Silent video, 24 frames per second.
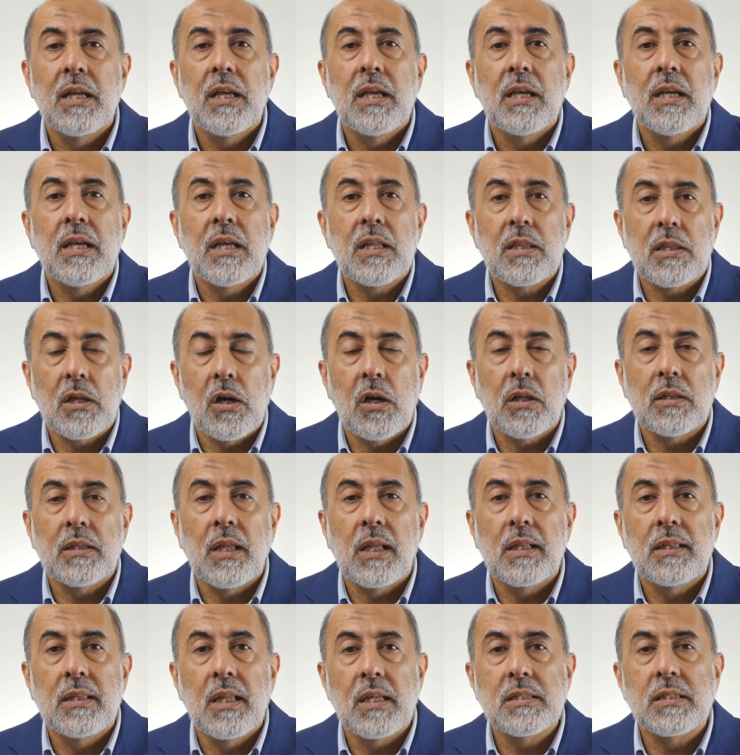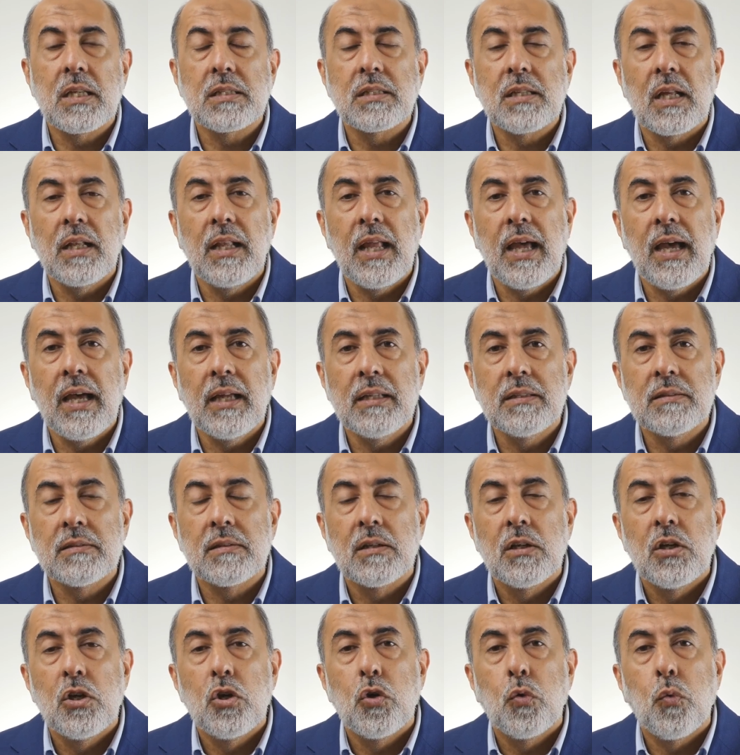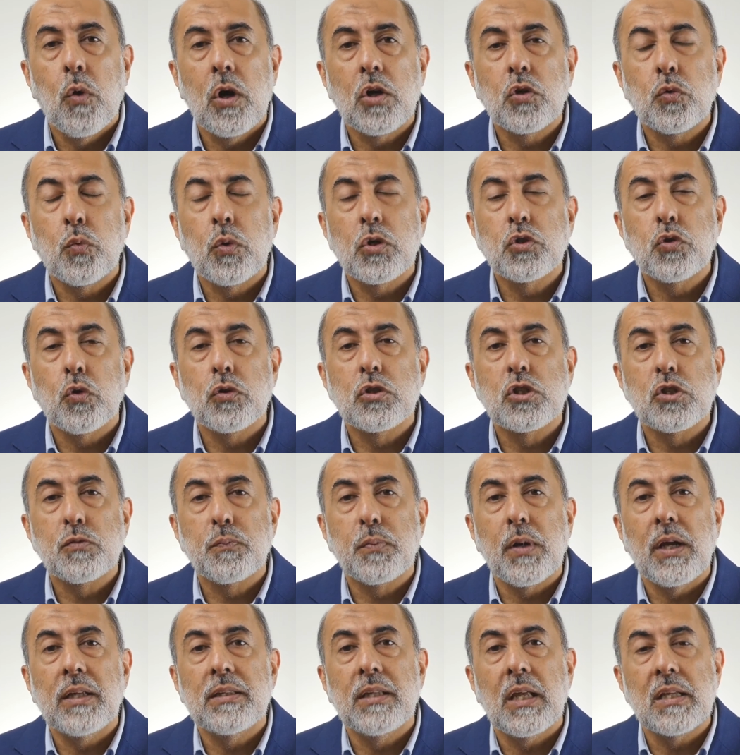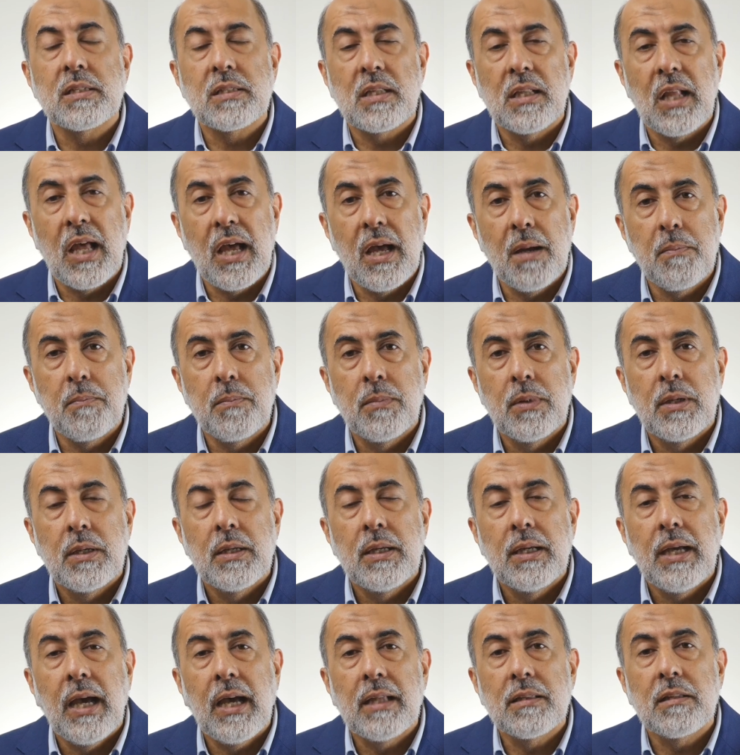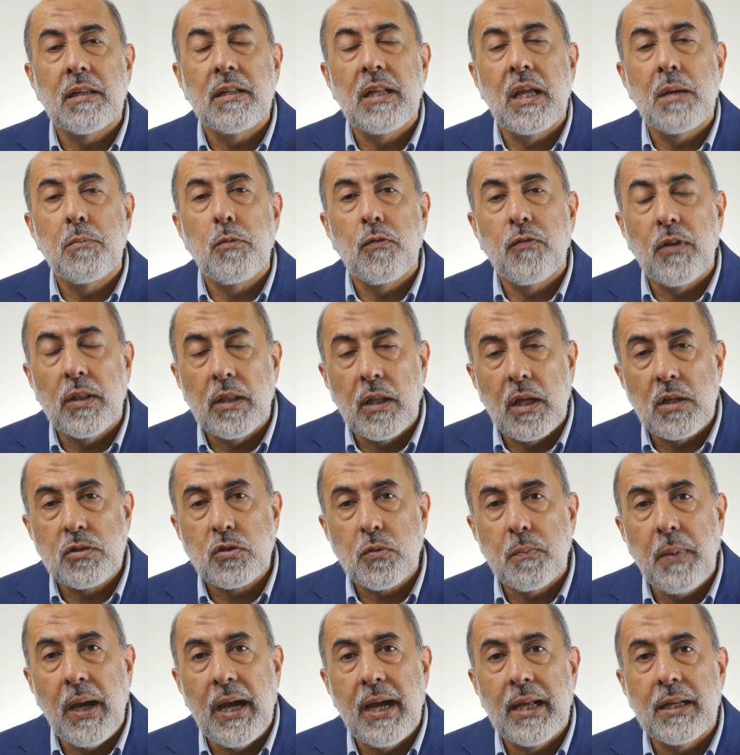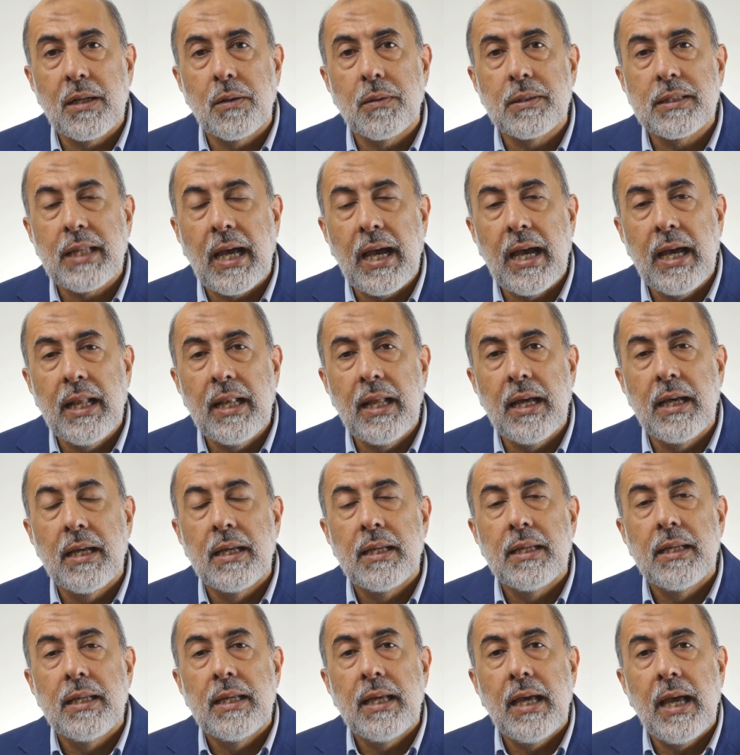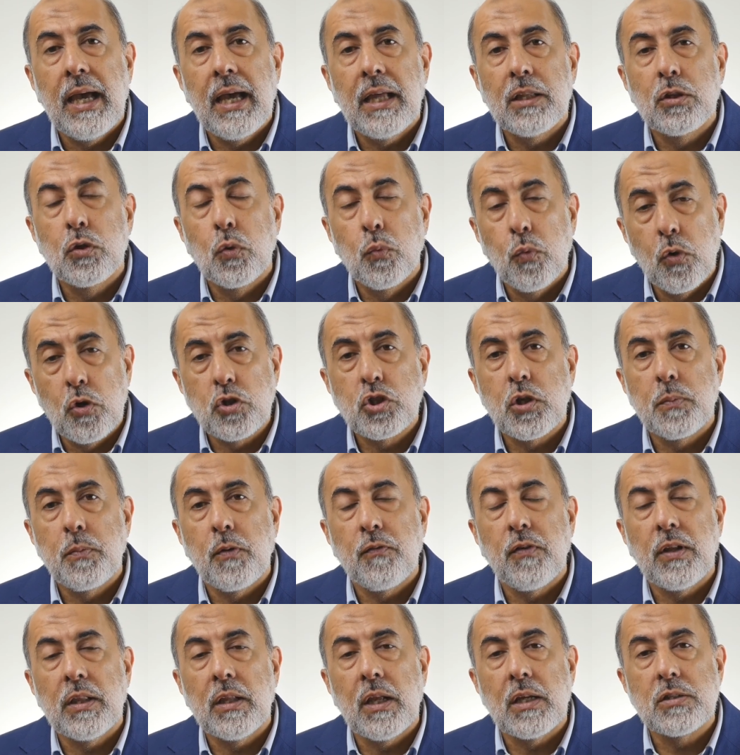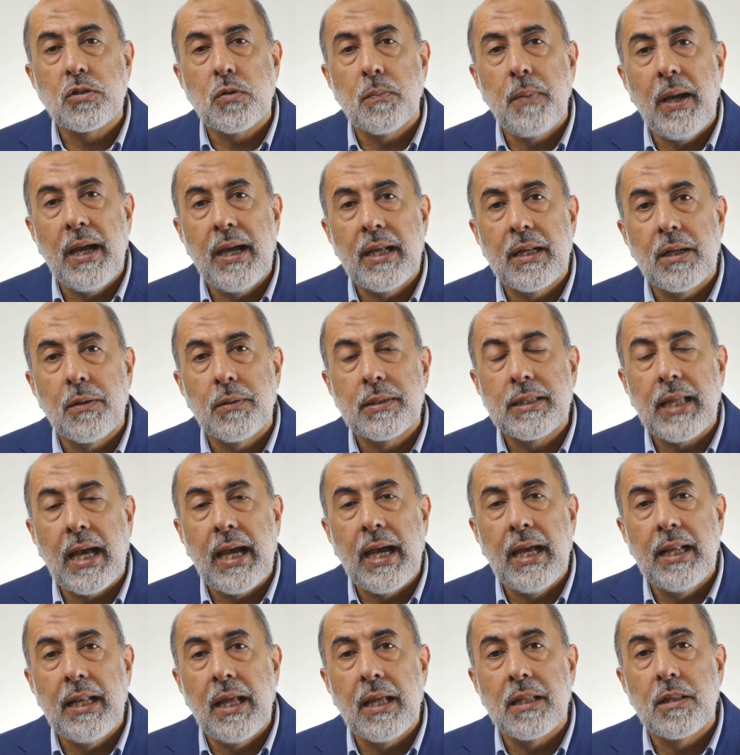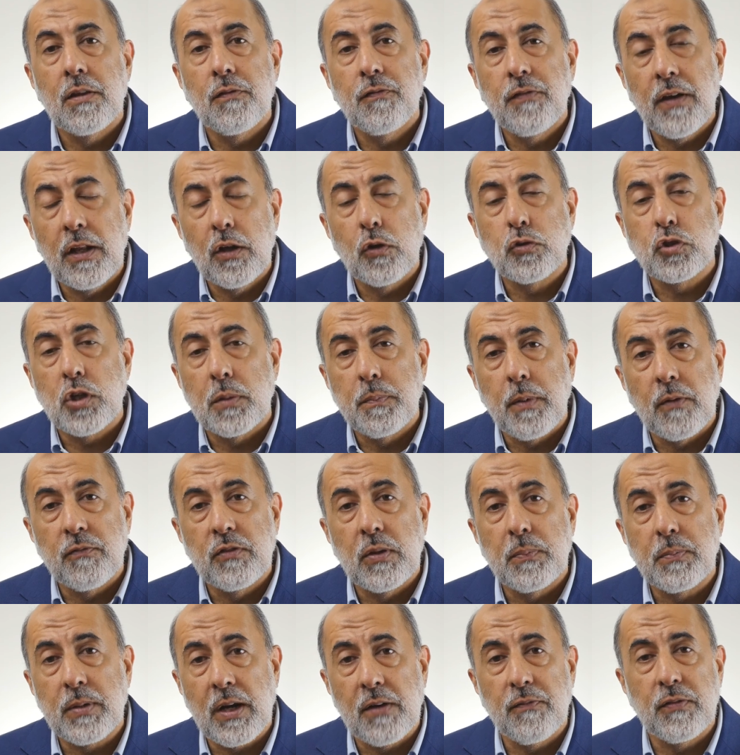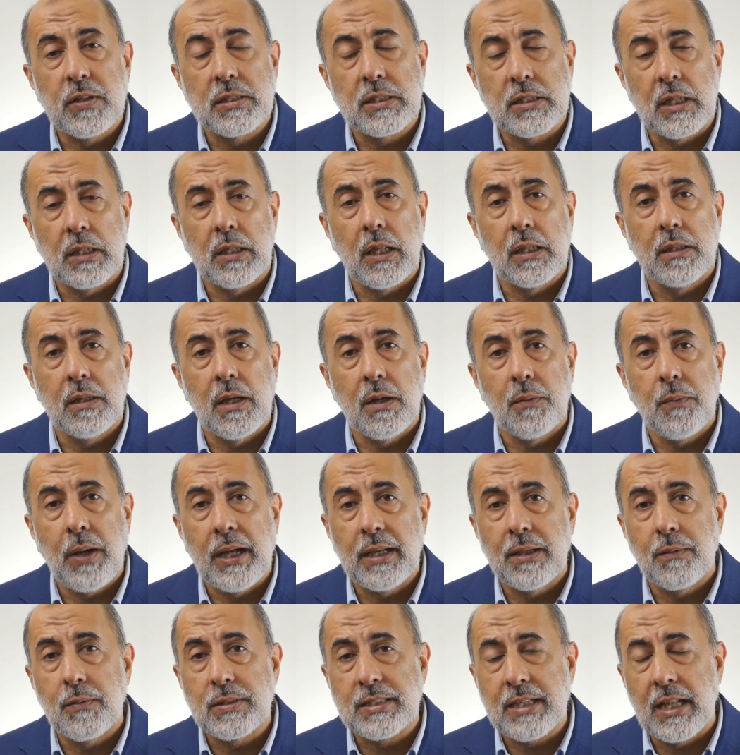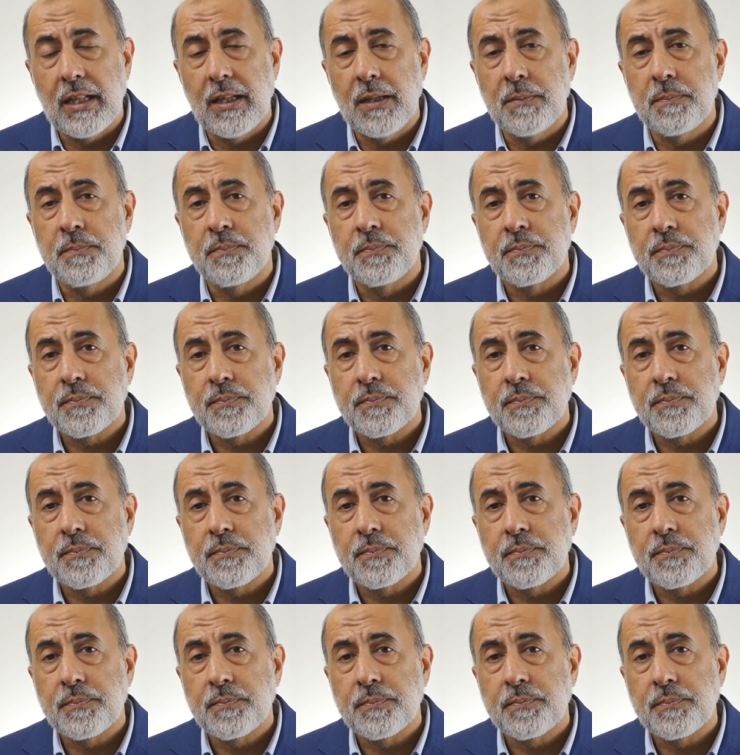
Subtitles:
he thought that this is a land where we should spread Islam and the name of Allah subhanahu wa ta'ala and the worship of Allah subhanahu wa ta'ala, the fellowship of the Prophet sallallahu alaihi wasallam.